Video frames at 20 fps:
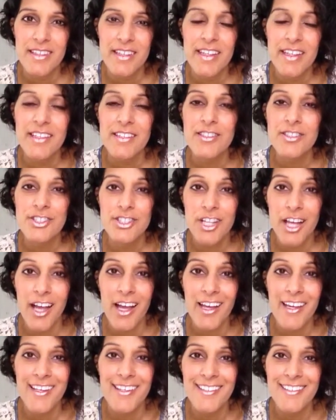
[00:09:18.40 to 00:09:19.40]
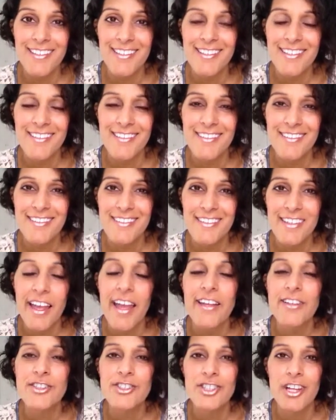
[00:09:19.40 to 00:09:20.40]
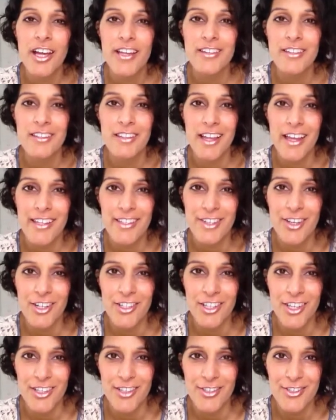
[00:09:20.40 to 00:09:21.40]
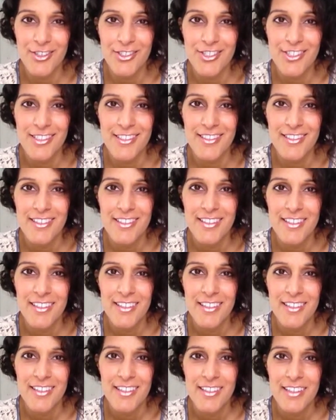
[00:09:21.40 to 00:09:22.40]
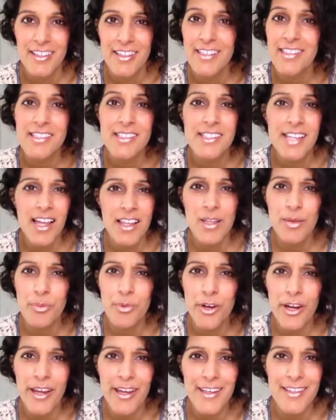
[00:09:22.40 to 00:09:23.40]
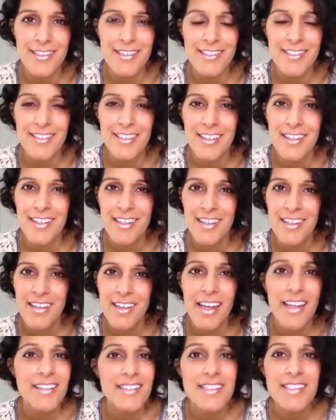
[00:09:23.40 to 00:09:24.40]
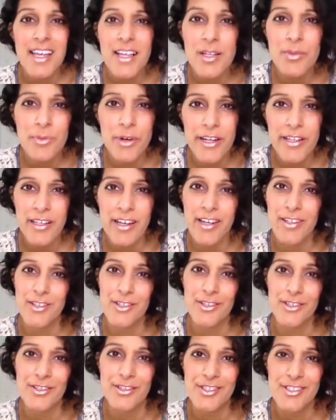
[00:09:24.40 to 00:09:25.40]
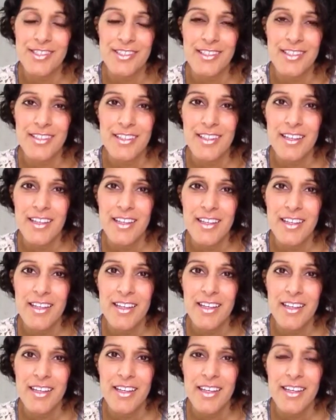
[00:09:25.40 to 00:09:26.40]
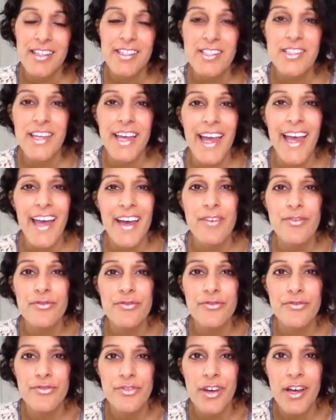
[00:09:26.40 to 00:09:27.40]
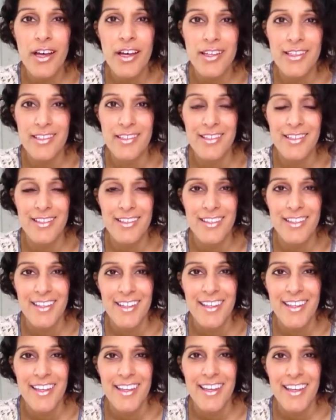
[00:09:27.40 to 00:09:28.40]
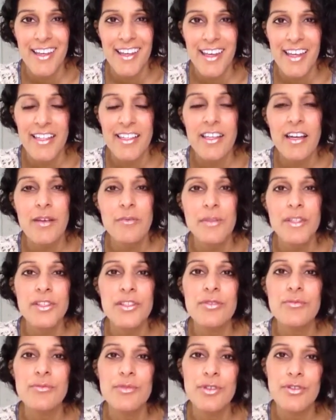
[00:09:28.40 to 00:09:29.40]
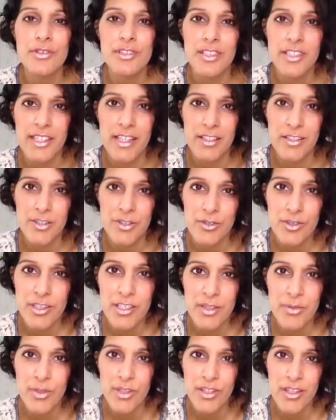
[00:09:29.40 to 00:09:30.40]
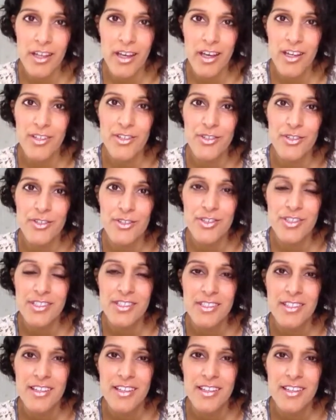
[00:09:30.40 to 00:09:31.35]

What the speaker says: is shine and shine the light on others, is celebrate and celebrate others, is to have fun and come in community and unity with others